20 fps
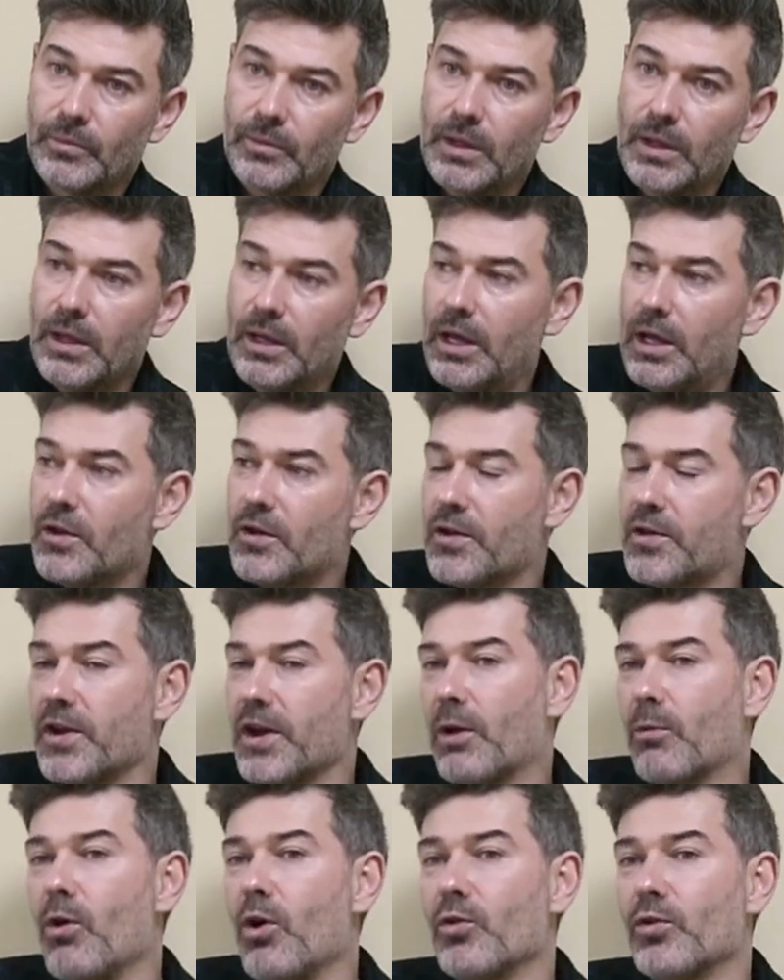taekwondo. It's a
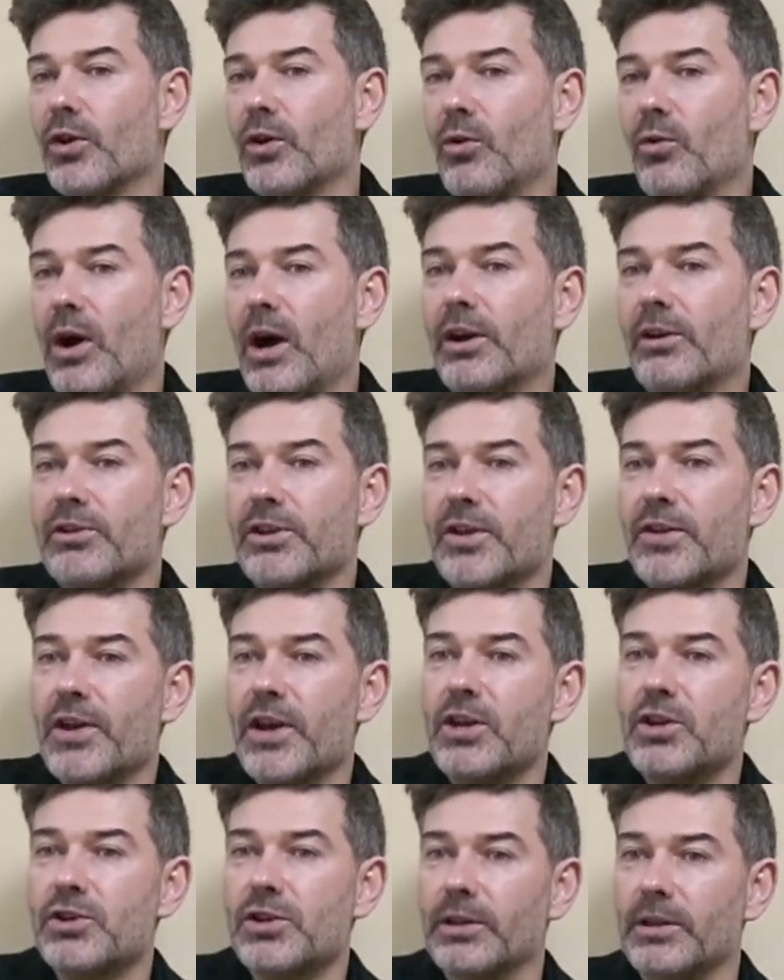taekwondo
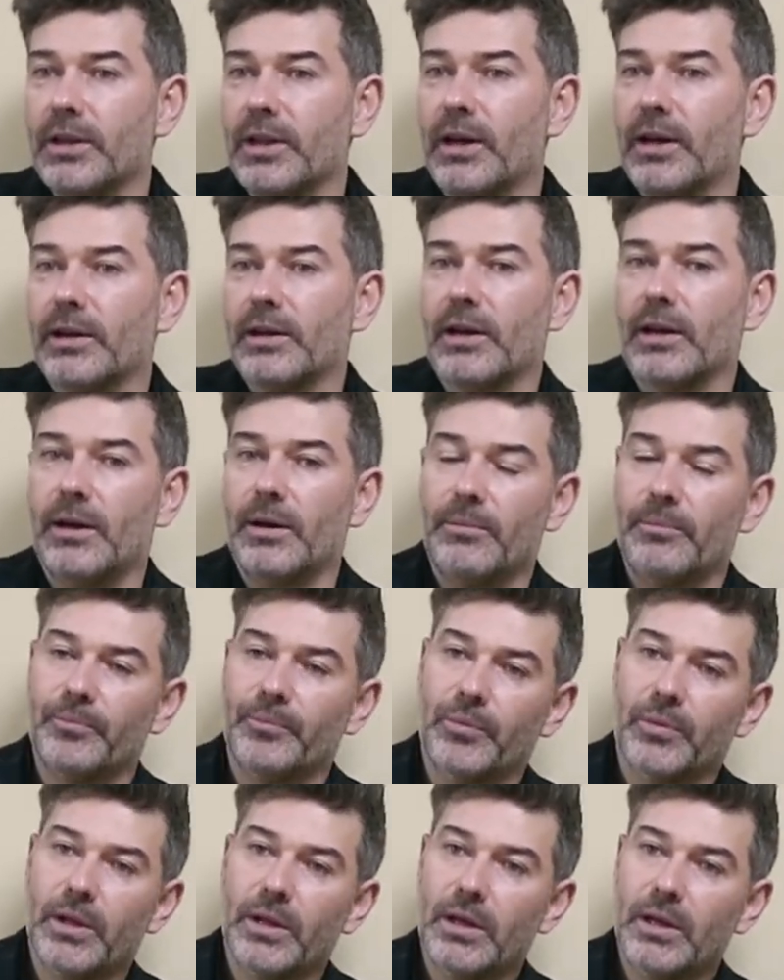accreditation. Yeah. Like,
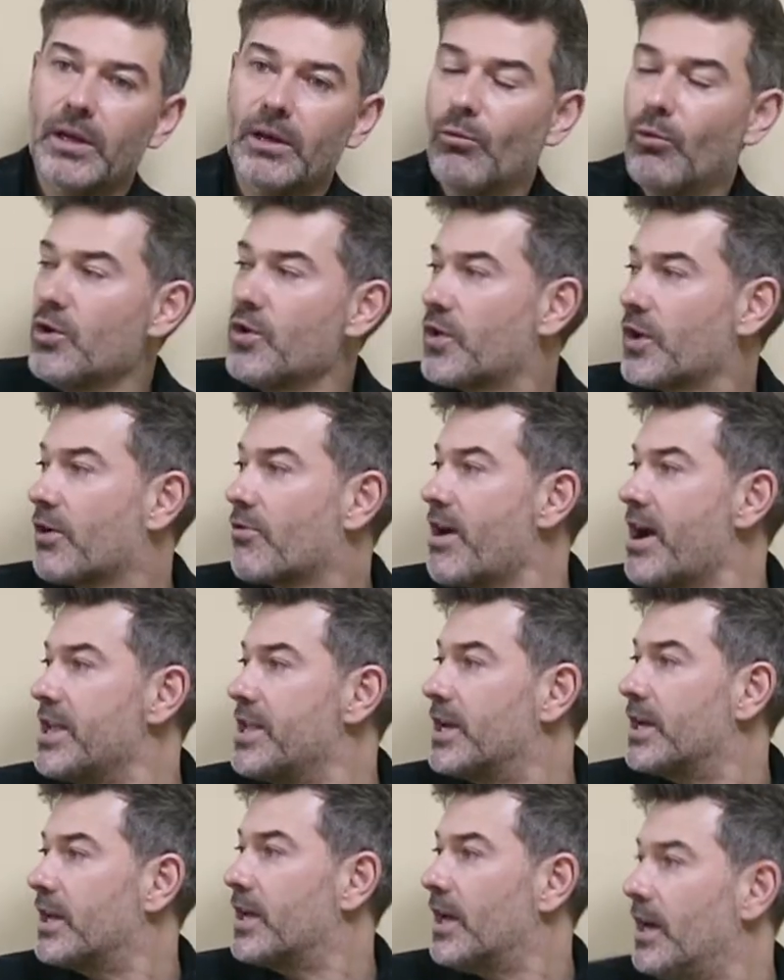what is it, grading,